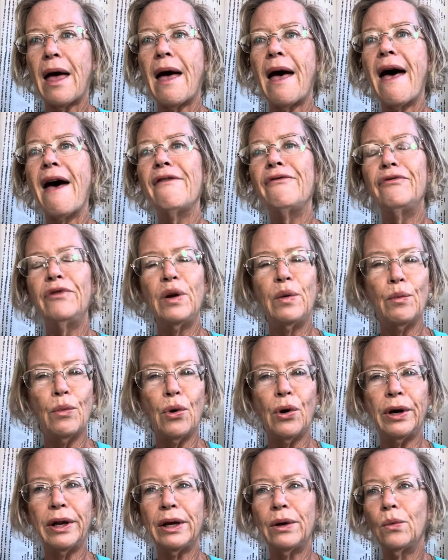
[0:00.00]
every
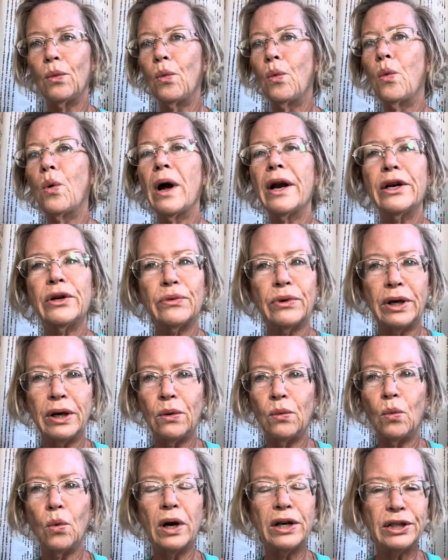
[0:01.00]
morning wondering
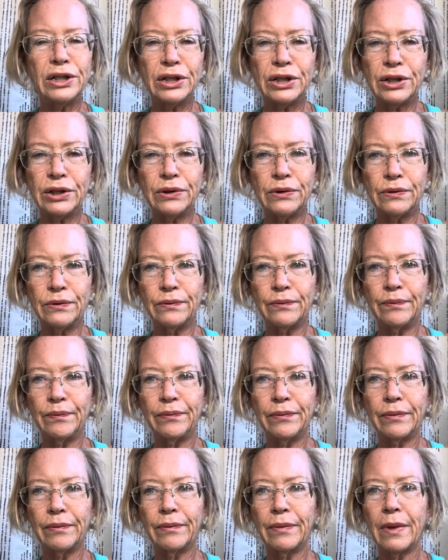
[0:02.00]
what to do
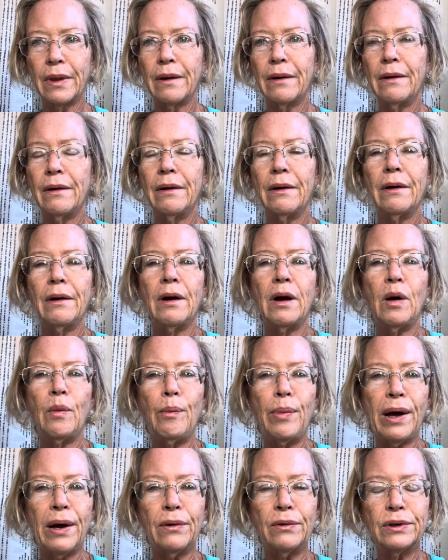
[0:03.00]

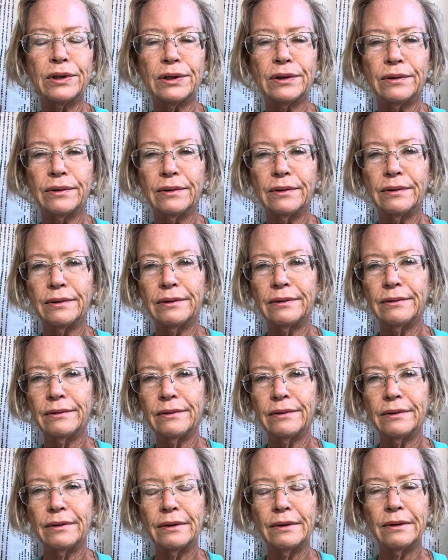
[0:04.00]
about
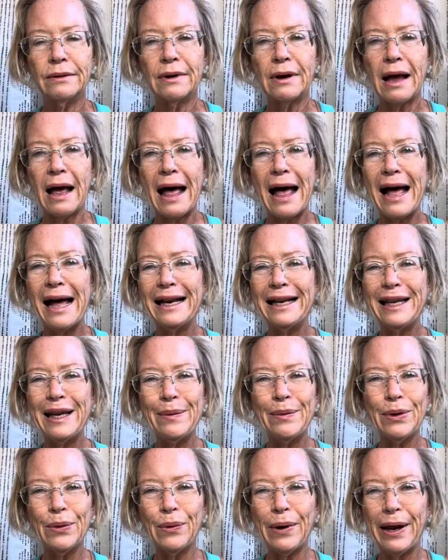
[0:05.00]
how to keep
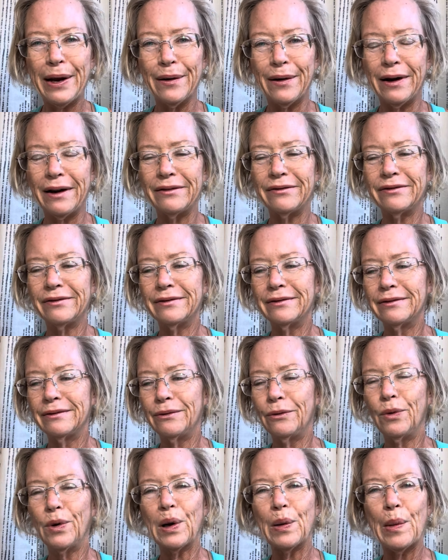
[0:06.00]
the weight off.
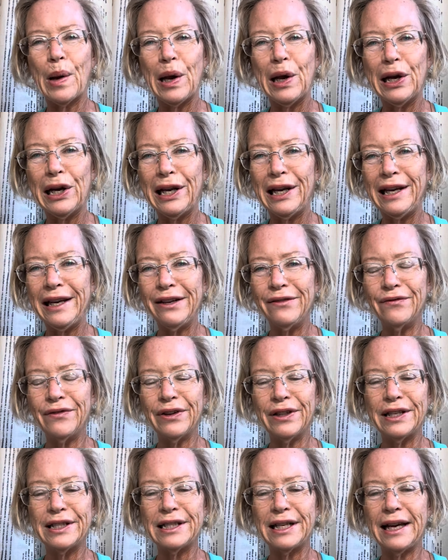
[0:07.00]
What am I going to eat for
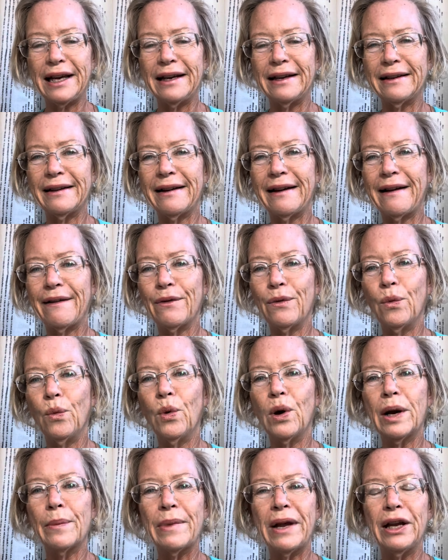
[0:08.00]
the day?
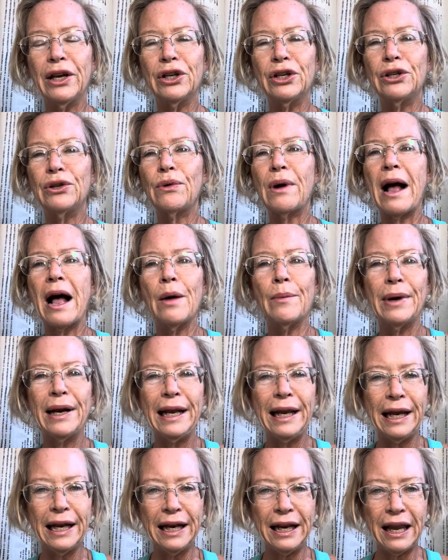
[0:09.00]
What am I going to do? How am I
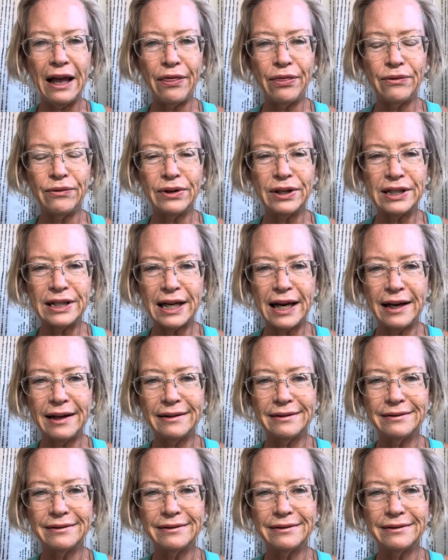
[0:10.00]
going to get through the day?